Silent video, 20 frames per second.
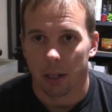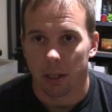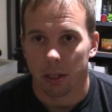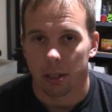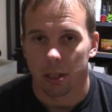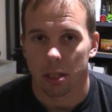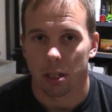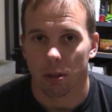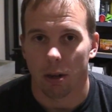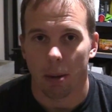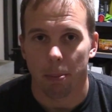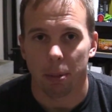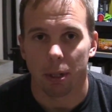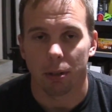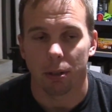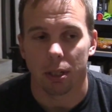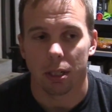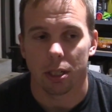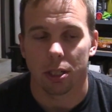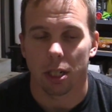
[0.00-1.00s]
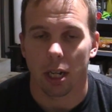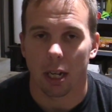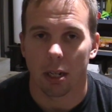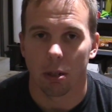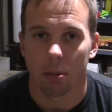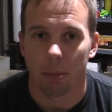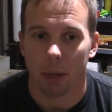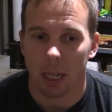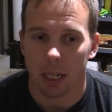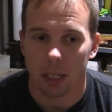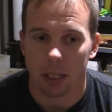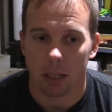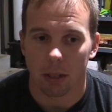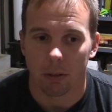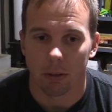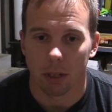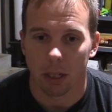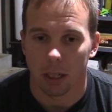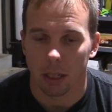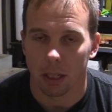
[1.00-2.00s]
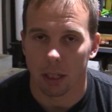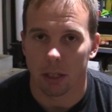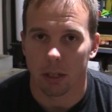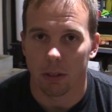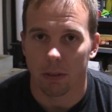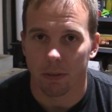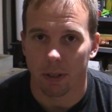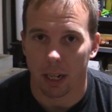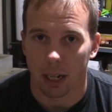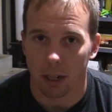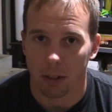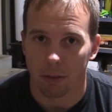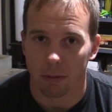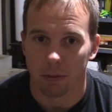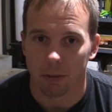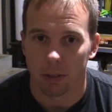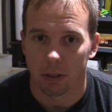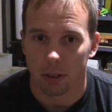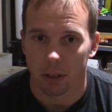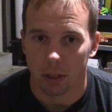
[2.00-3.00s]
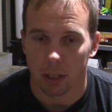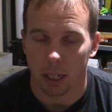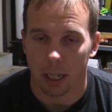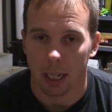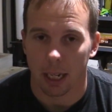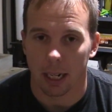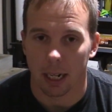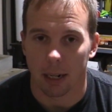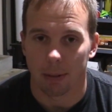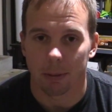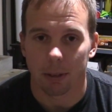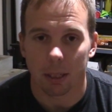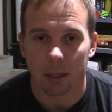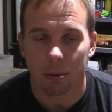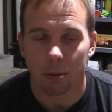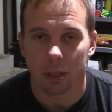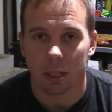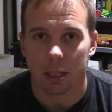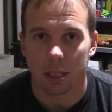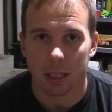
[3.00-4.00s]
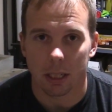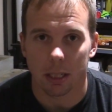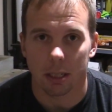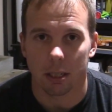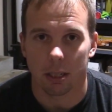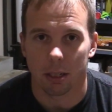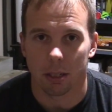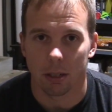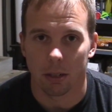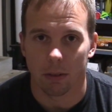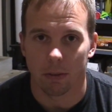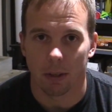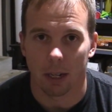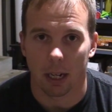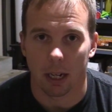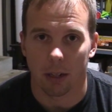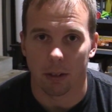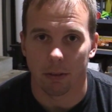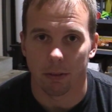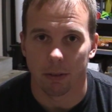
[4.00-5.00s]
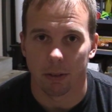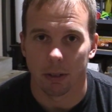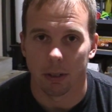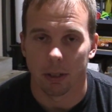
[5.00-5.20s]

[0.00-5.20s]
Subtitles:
So I built this channel based on the 2-valve, and I really want to stick to the 2-valve.